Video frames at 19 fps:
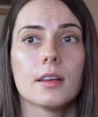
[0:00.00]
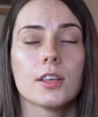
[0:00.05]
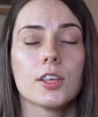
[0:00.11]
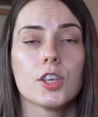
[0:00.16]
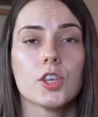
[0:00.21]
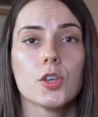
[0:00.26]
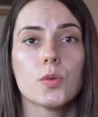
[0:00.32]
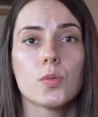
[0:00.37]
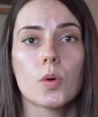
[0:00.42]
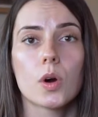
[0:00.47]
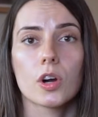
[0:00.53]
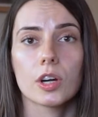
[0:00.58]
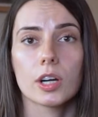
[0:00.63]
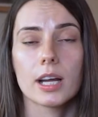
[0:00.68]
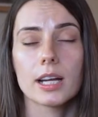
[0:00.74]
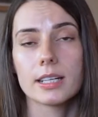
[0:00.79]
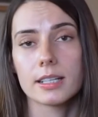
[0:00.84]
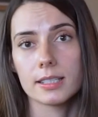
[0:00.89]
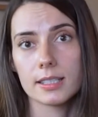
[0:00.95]
you are
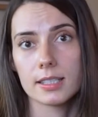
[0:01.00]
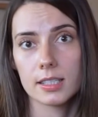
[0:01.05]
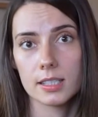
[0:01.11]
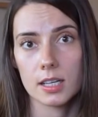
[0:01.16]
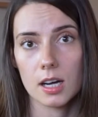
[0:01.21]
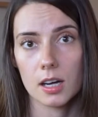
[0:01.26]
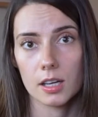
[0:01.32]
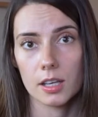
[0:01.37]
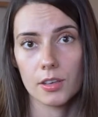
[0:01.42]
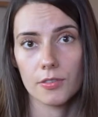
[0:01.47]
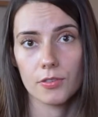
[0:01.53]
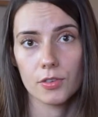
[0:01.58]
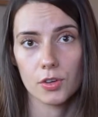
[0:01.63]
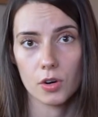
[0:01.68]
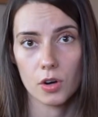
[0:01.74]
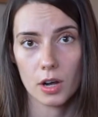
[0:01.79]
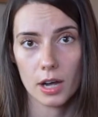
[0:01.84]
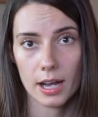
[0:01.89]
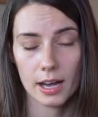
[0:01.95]
kind of stuck if you
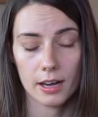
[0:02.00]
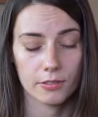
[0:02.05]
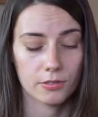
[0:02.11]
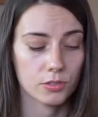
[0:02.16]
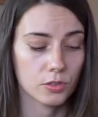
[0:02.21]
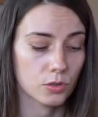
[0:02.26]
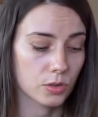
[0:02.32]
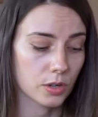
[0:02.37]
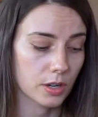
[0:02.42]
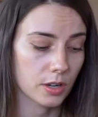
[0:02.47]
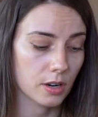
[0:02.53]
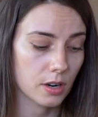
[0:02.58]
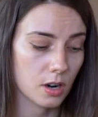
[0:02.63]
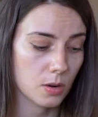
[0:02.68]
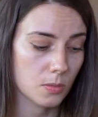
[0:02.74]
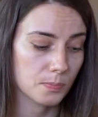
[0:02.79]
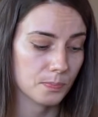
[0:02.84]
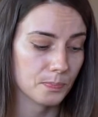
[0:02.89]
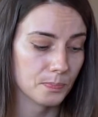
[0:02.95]
don't have
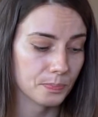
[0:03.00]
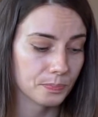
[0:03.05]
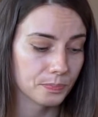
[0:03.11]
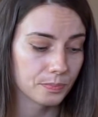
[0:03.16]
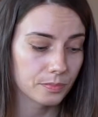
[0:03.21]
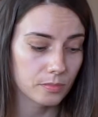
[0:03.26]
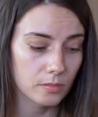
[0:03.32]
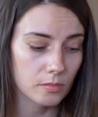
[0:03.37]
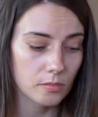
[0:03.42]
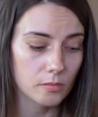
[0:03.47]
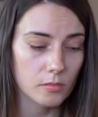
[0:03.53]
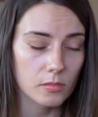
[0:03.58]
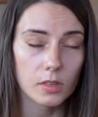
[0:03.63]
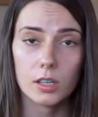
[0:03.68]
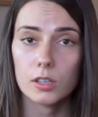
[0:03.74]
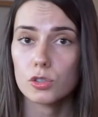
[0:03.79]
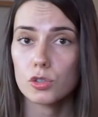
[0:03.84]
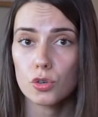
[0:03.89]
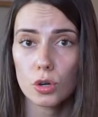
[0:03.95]
your
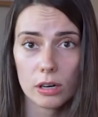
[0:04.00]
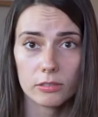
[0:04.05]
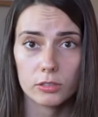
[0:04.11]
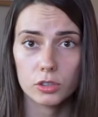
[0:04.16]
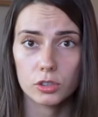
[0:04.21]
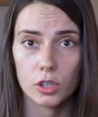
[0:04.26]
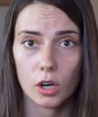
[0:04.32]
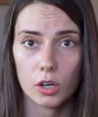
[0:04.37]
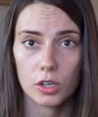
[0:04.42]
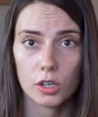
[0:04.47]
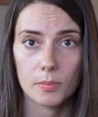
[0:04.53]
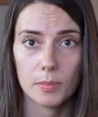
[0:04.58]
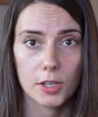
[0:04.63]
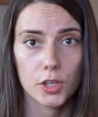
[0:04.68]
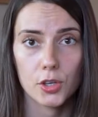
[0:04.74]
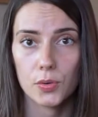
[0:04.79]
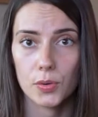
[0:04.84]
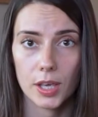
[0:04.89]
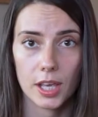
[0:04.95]
travel
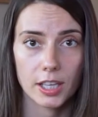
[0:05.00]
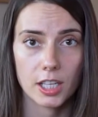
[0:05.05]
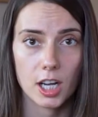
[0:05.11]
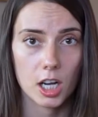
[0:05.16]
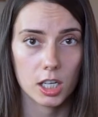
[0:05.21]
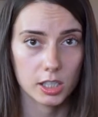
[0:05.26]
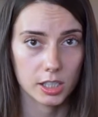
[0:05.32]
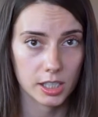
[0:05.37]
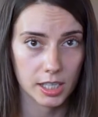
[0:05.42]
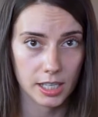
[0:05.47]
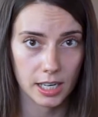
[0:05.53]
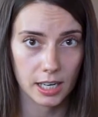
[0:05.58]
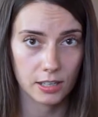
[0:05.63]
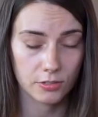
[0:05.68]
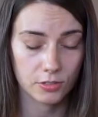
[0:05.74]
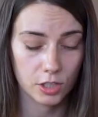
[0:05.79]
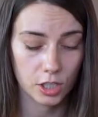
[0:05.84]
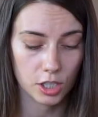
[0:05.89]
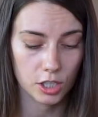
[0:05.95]
document. You cannot get out
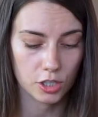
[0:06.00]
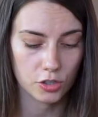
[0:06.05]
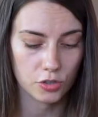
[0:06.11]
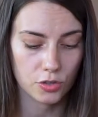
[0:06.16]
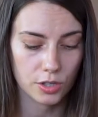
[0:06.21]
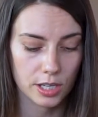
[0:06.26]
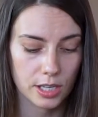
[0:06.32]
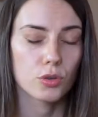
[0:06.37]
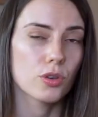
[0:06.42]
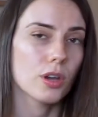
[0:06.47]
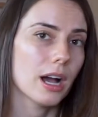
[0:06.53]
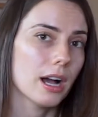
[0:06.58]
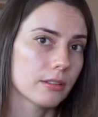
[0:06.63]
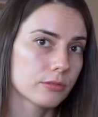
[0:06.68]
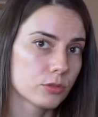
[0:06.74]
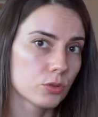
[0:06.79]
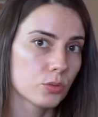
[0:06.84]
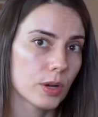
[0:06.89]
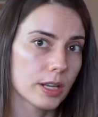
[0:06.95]
of the country. So you
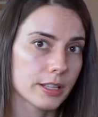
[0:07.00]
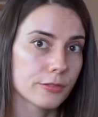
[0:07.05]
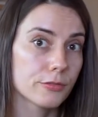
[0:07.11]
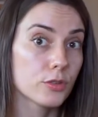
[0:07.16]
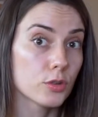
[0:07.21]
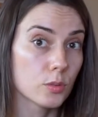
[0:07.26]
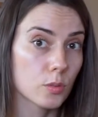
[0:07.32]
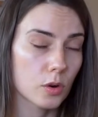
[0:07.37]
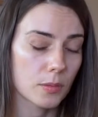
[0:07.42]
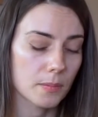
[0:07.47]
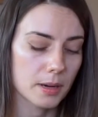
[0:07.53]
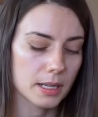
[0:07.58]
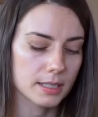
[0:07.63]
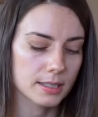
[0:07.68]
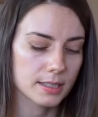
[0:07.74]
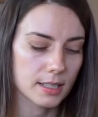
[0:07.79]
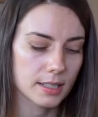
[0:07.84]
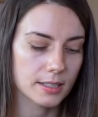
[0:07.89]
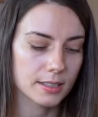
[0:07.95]
have to wait a few more
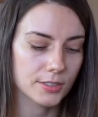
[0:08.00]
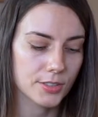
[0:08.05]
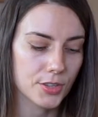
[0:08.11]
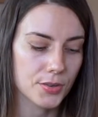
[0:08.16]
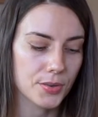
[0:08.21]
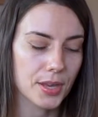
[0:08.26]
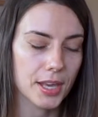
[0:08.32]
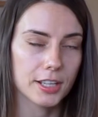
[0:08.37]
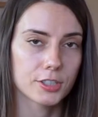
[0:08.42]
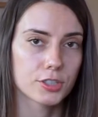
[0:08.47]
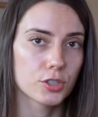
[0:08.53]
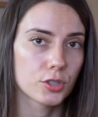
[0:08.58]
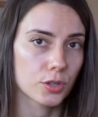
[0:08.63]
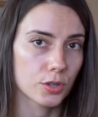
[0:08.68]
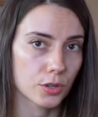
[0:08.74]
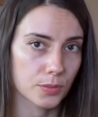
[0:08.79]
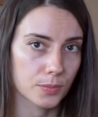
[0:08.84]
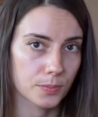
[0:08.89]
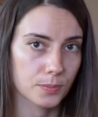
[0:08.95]
months until you get
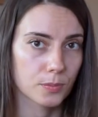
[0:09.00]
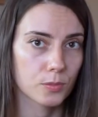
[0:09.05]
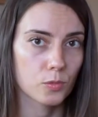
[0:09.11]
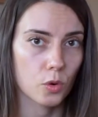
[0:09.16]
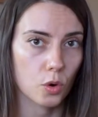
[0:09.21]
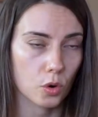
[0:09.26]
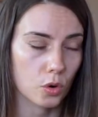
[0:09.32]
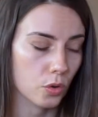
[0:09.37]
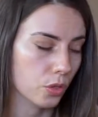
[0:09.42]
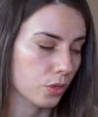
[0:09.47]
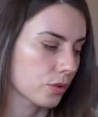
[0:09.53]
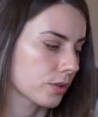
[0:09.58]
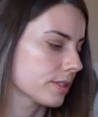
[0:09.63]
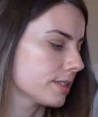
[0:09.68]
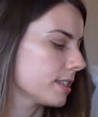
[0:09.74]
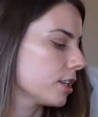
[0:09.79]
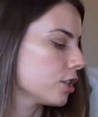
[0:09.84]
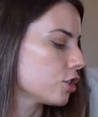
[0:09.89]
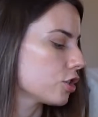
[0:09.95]
your work
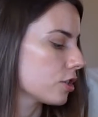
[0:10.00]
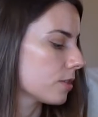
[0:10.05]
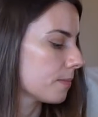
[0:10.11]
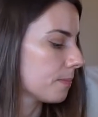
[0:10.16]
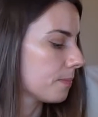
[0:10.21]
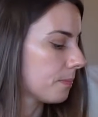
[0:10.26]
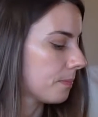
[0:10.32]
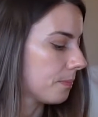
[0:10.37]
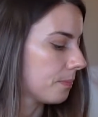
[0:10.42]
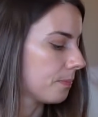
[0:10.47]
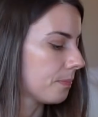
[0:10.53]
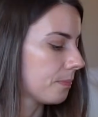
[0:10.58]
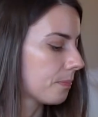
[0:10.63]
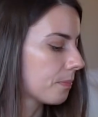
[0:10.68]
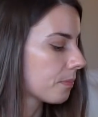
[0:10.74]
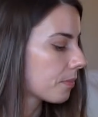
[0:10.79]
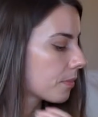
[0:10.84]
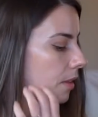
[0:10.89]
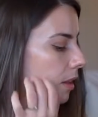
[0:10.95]
authorization.
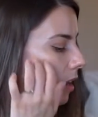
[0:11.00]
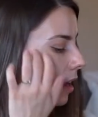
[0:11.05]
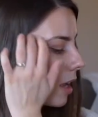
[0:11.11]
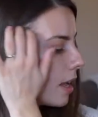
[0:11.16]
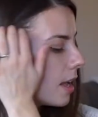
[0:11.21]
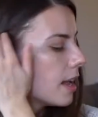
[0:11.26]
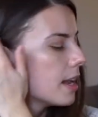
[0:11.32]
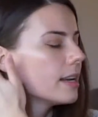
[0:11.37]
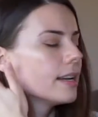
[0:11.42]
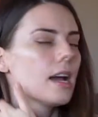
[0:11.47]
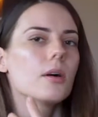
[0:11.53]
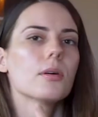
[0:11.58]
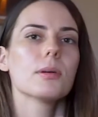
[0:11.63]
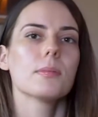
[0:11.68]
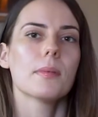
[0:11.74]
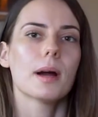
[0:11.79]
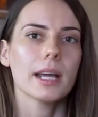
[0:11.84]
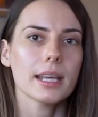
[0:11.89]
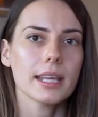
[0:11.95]
Now,
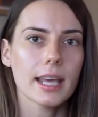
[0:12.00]
in my